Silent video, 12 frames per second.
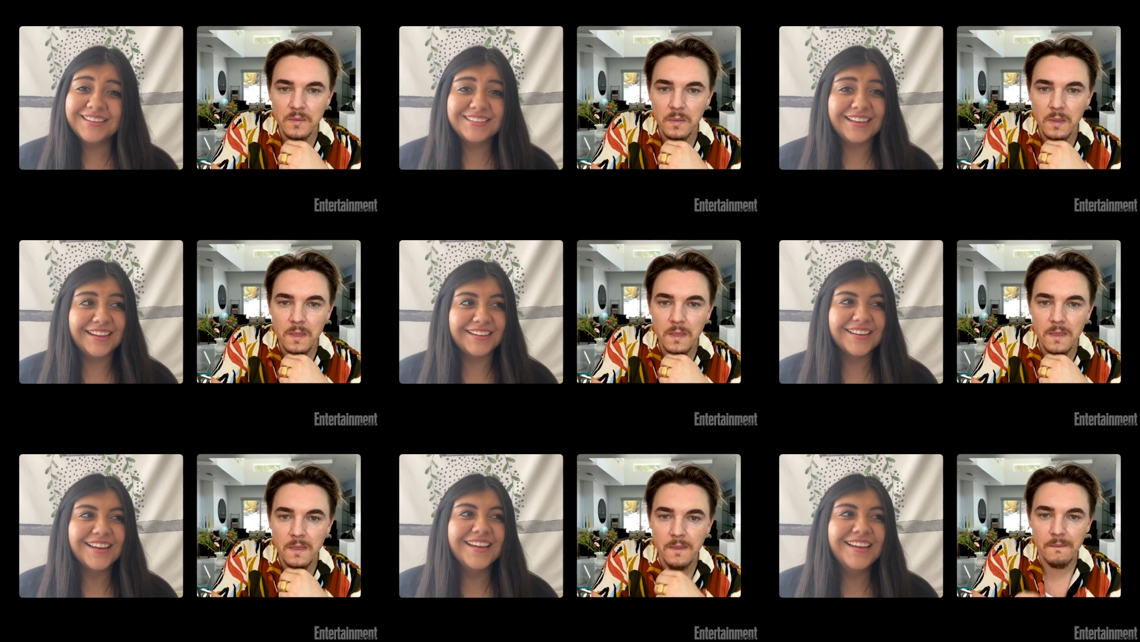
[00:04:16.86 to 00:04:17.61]
Speaker 1: Dang.
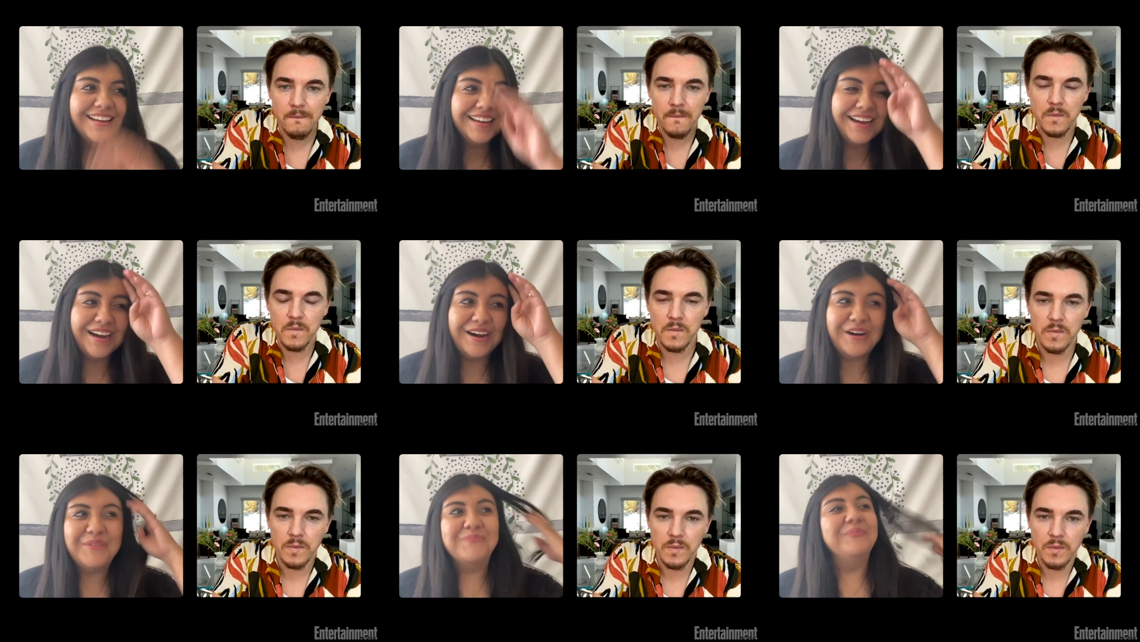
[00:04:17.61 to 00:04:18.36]

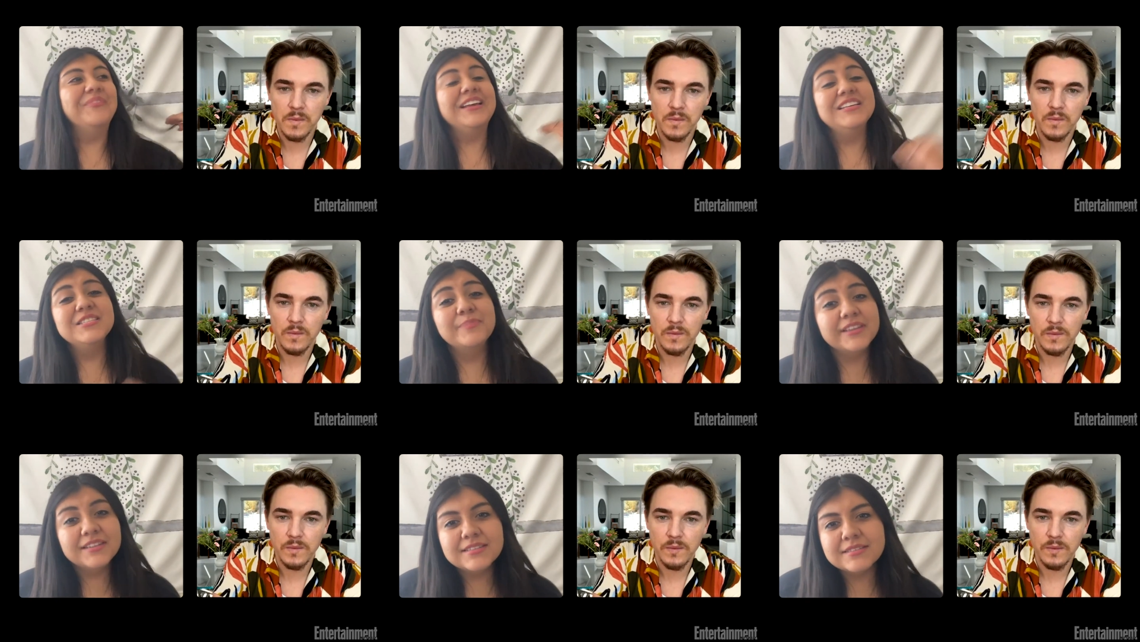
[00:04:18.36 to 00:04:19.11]
It's
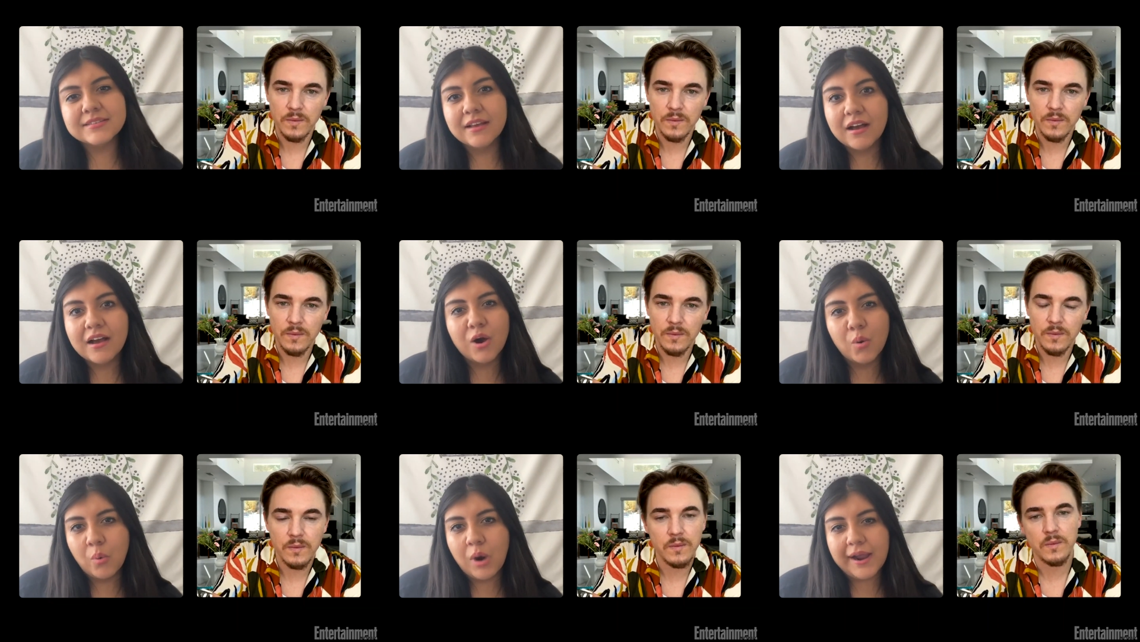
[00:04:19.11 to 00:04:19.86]
been
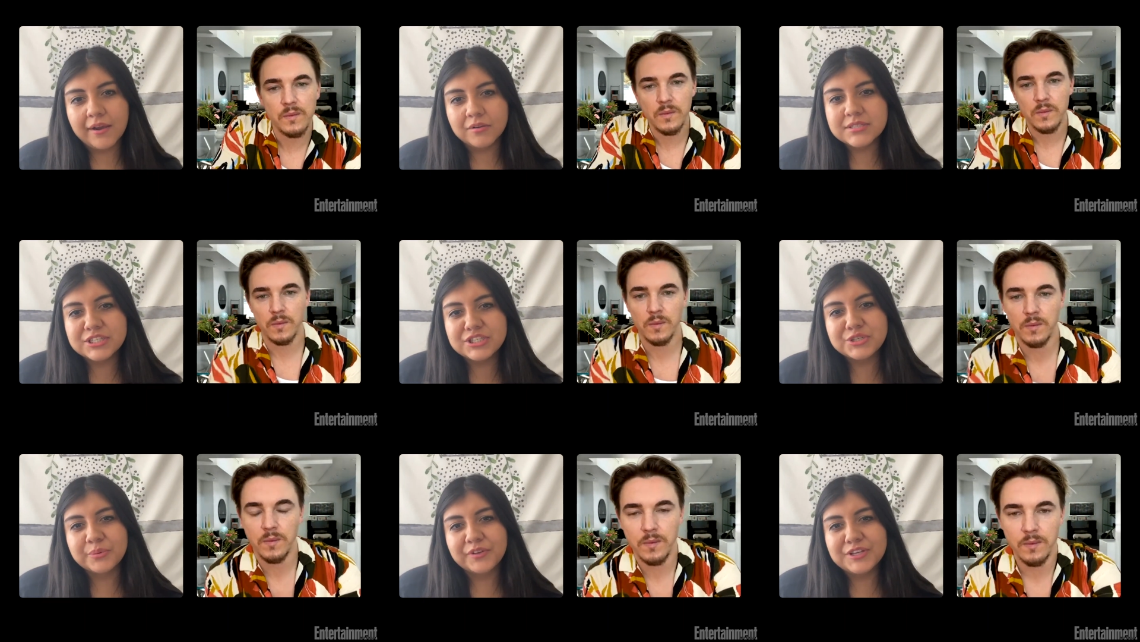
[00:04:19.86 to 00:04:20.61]
a while
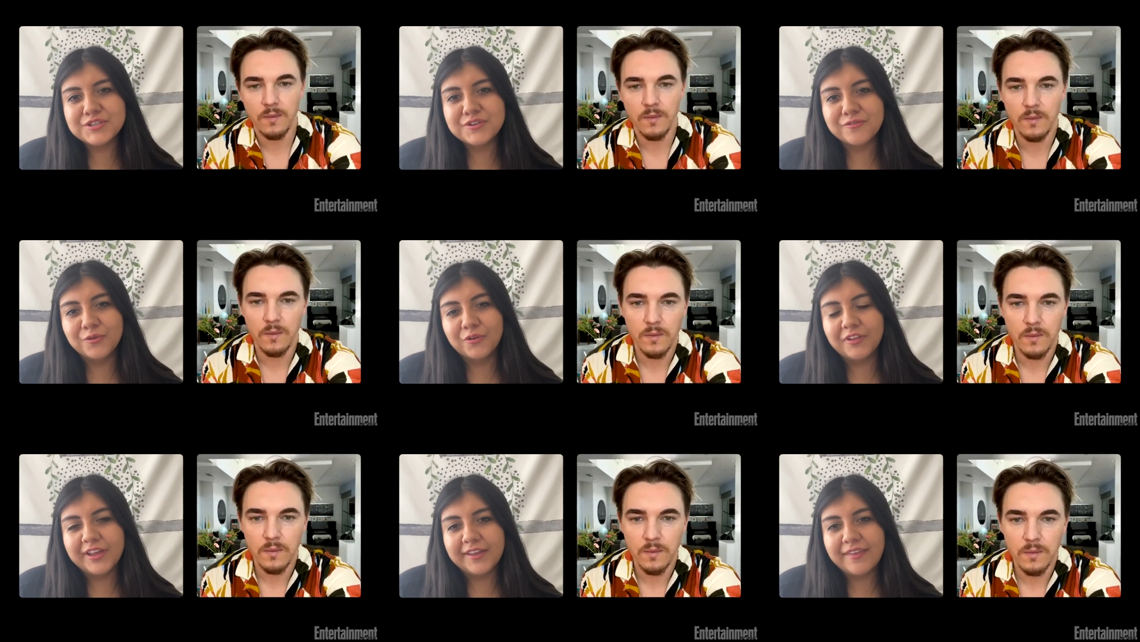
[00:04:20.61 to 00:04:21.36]
since you released a
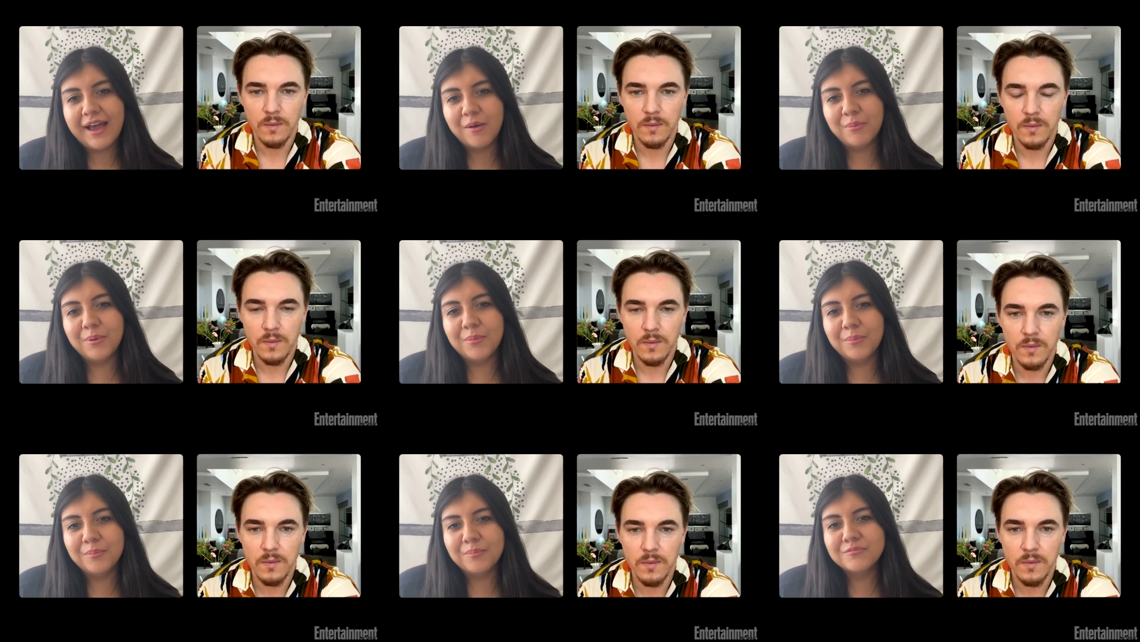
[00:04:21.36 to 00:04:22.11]
full-length album,